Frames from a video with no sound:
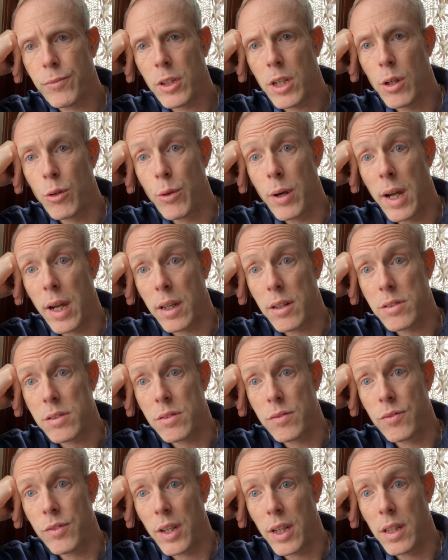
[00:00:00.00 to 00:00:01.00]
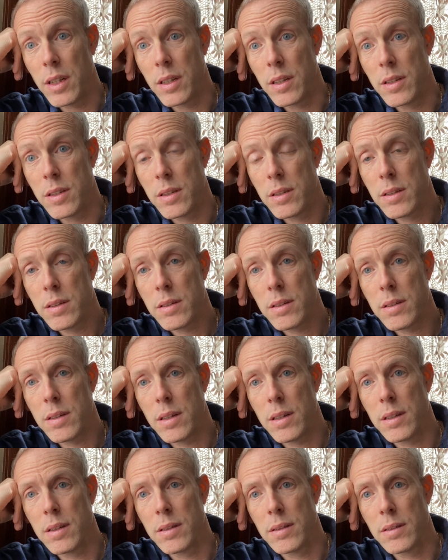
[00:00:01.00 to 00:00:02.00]
Iraq is invaded
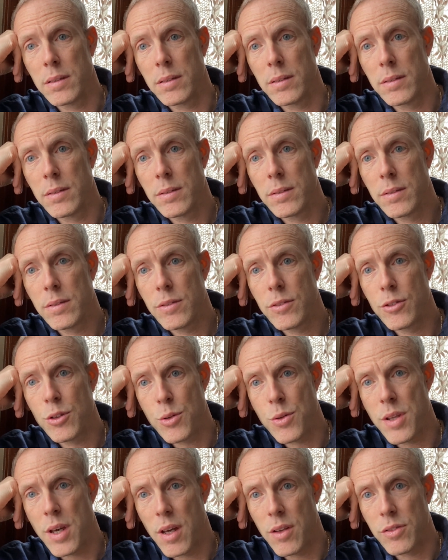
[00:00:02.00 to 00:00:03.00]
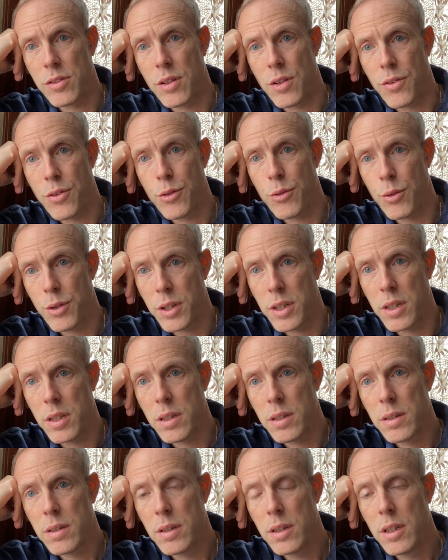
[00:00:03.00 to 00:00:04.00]
in
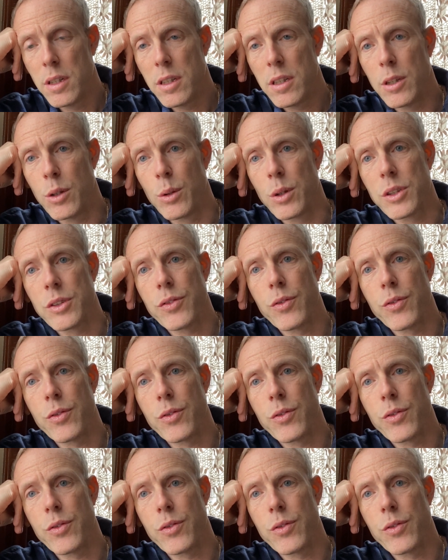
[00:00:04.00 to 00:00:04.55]
2003. U.S.